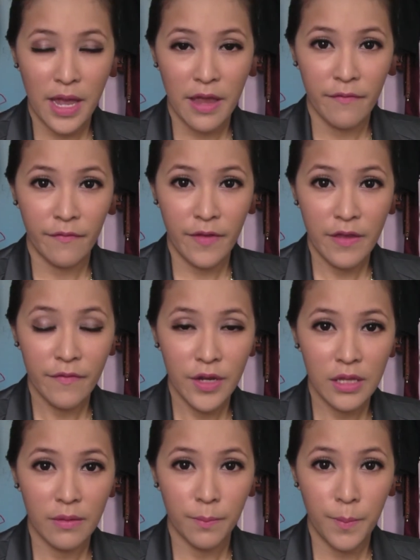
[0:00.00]
my
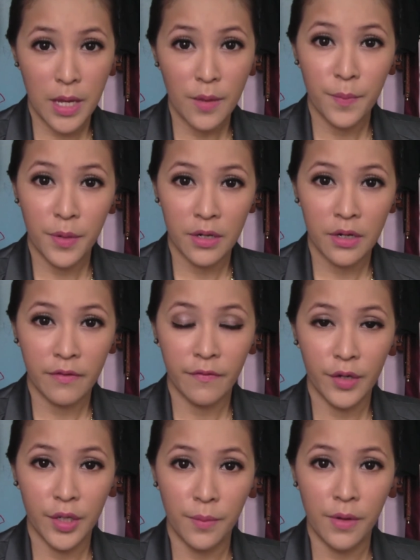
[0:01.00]
favorite makeup product
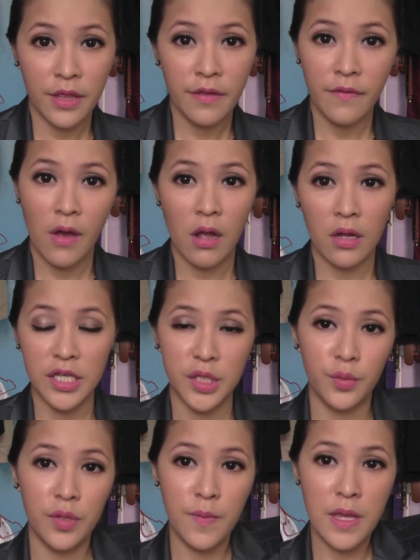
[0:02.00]
for the month of
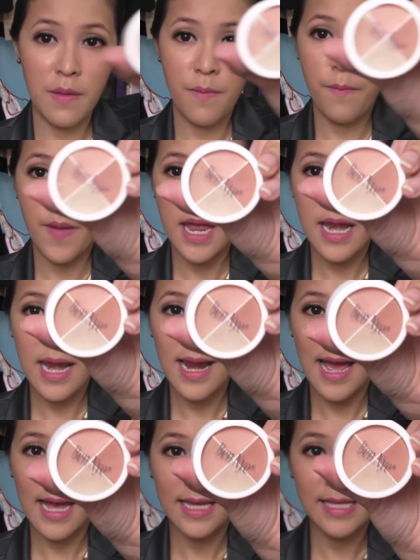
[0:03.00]
August would be Ben
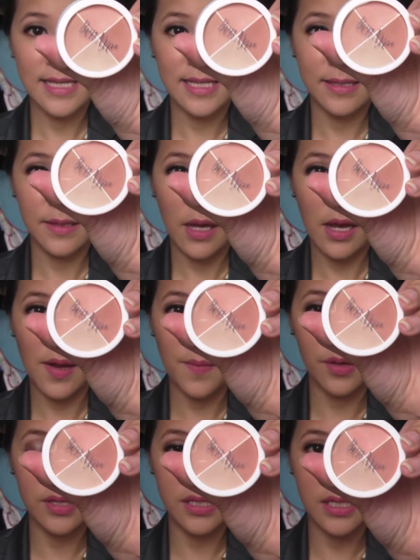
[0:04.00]
Nice
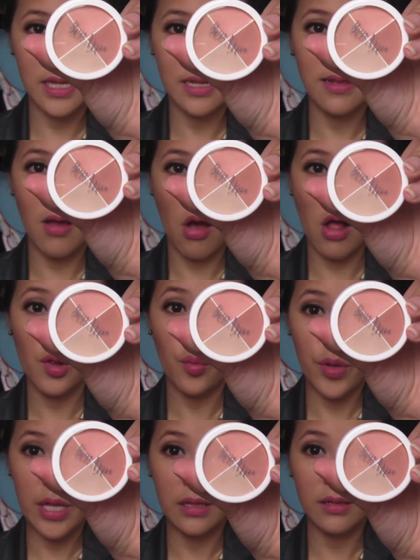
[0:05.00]
Conceal All
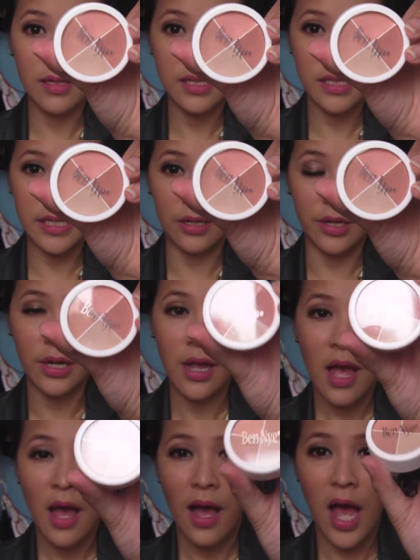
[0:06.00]
Wheel Concealer.
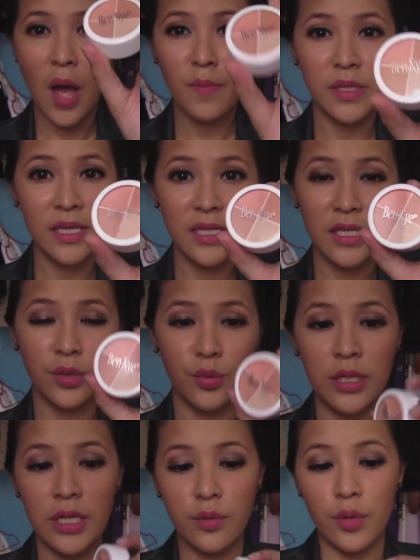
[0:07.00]
This is
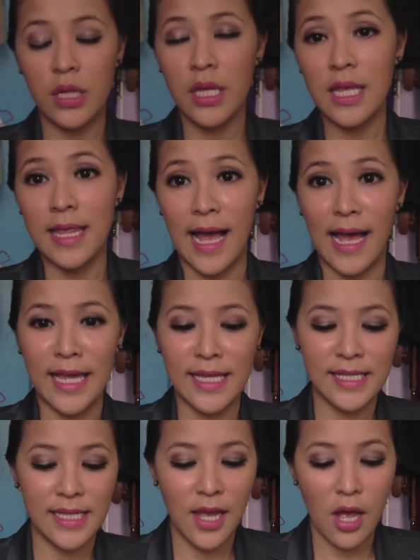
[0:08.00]
really
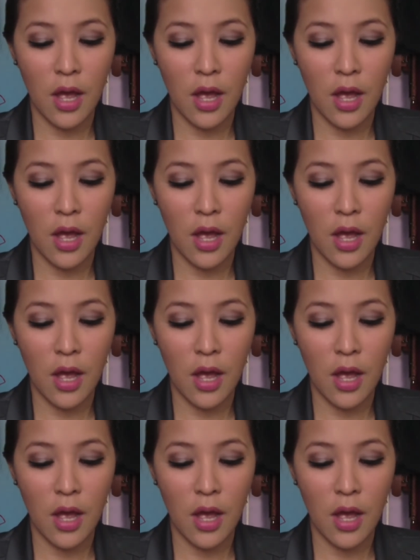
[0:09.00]
nice.